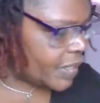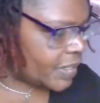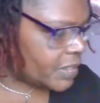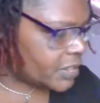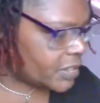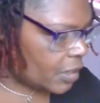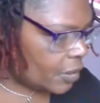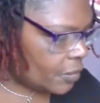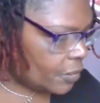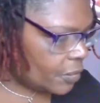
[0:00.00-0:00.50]

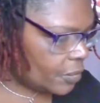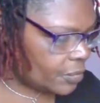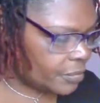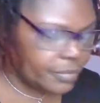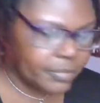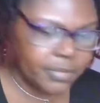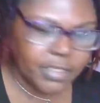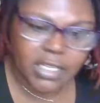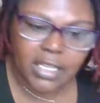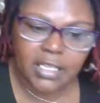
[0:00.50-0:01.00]
So
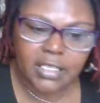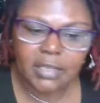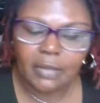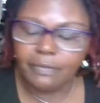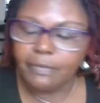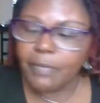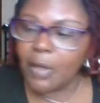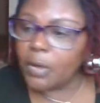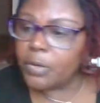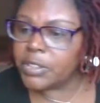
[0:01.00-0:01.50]
send
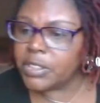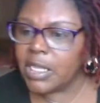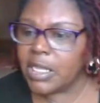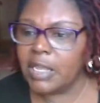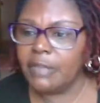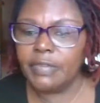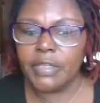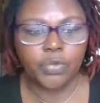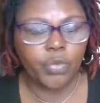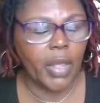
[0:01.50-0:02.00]
some folks
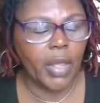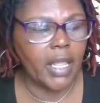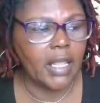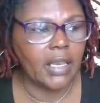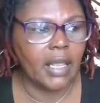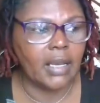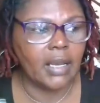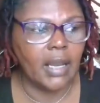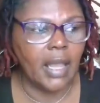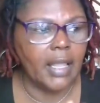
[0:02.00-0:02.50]
Kiva's way
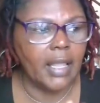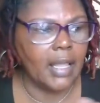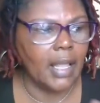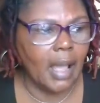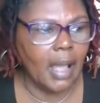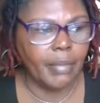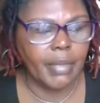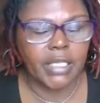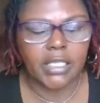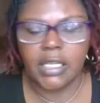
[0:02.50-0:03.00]
that like
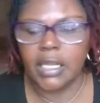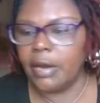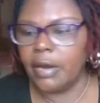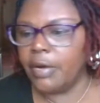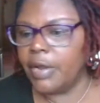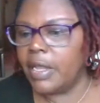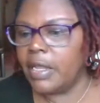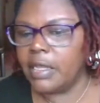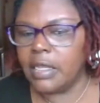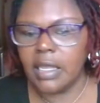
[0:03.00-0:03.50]

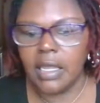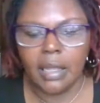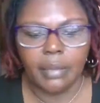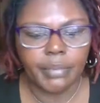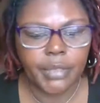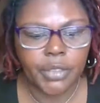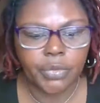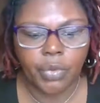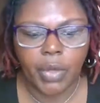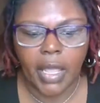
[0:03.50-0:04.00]
commentary,
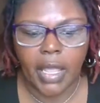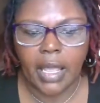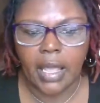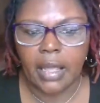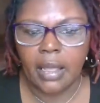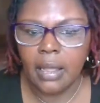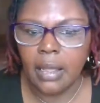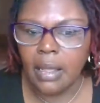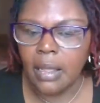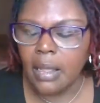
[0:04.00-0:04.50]
Kim's
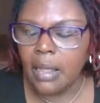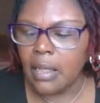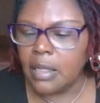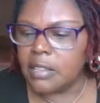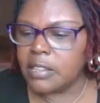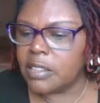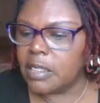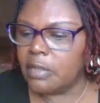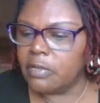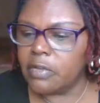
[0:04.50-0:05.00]
way.
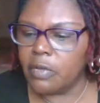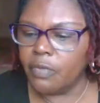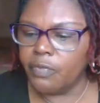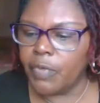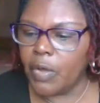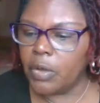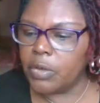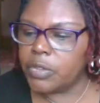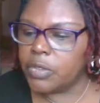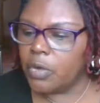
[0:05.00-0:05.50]
Send some
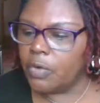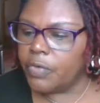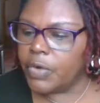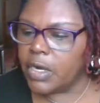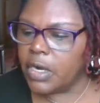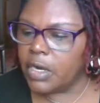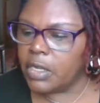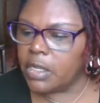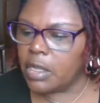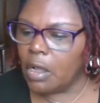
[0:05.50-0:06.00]
folks over
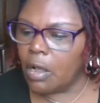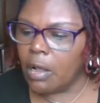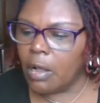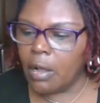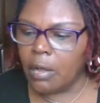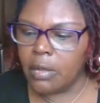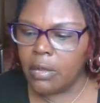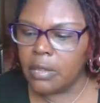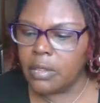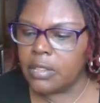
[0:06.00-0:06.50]
there,
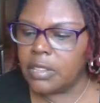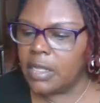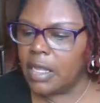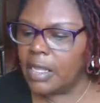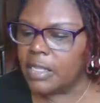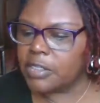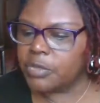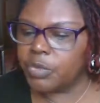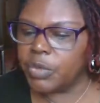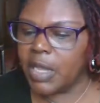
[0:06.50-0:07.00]
y'all.
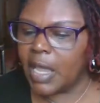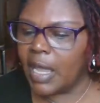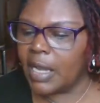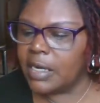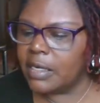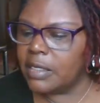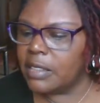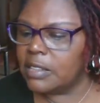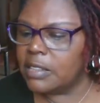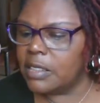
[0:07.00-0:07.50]
Yes,
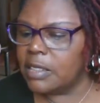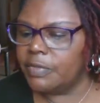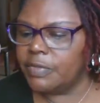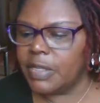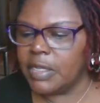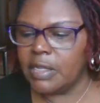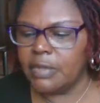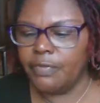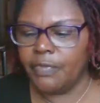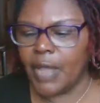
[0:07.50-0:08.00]
reality T
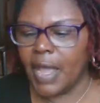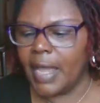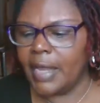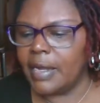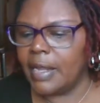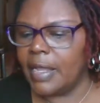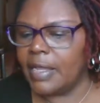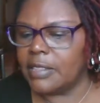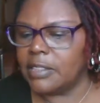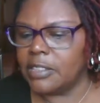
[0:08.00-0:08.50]
V,
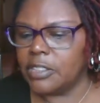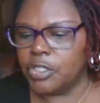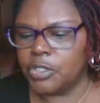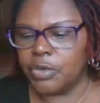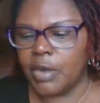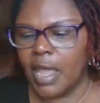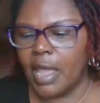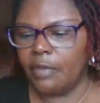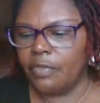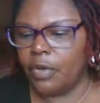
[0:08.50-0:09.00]
finances,
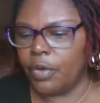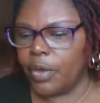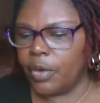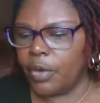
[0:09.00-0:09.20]
travel,